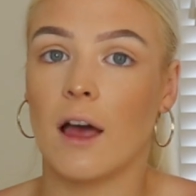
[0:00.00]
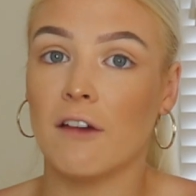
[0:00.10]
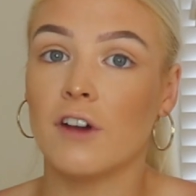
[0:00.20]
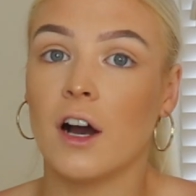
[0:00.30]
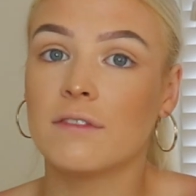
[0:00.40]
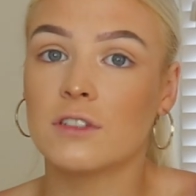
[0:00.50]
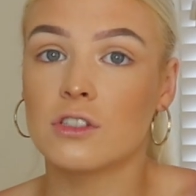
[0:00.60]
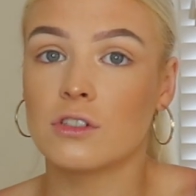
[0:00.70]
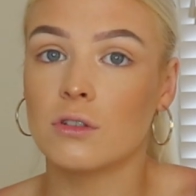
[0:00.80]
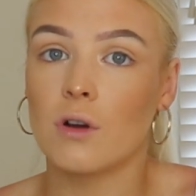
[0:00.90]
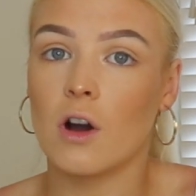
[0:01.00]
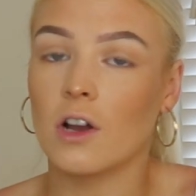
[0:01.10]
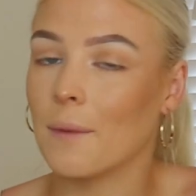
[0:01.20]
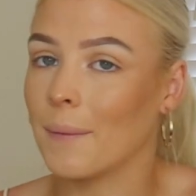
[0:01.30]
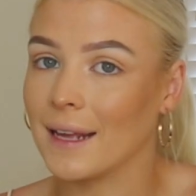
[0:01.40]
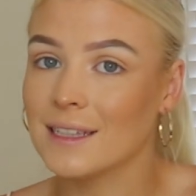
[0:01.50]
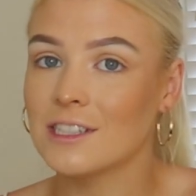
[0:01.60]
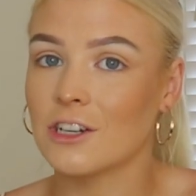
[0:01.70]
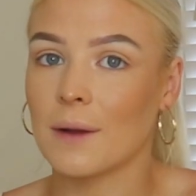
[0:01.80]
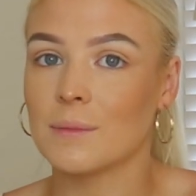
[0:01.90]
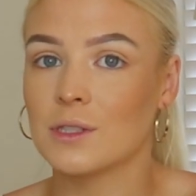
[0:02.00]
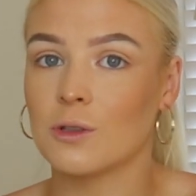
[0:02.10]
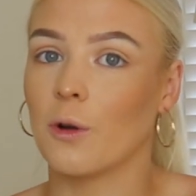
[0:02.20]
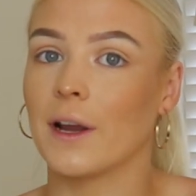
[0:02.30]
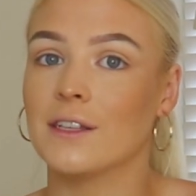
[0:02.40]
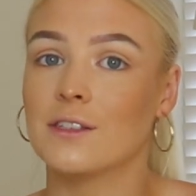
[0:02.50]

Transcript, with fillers: life after school on my Instagram story.